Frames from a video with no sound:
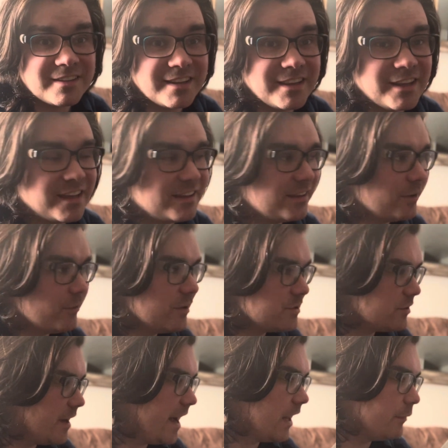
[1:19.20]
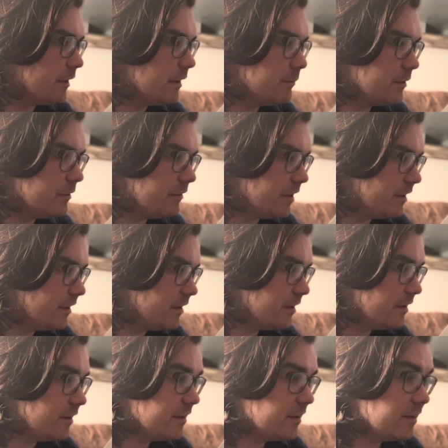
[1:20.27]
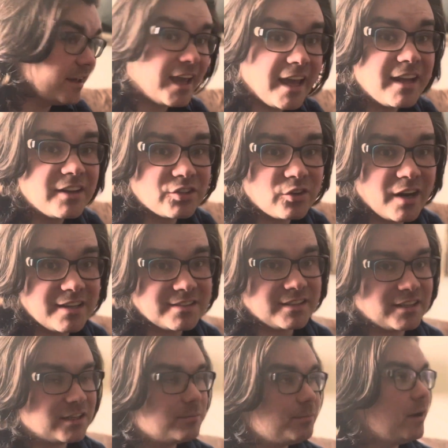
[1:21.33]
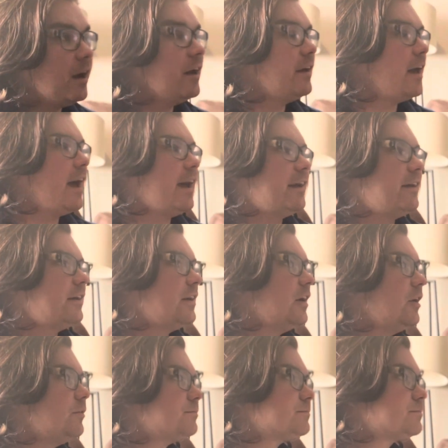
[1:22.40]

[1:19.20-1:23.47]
in the in the original Halloween movie. Interesting, but hey, you know,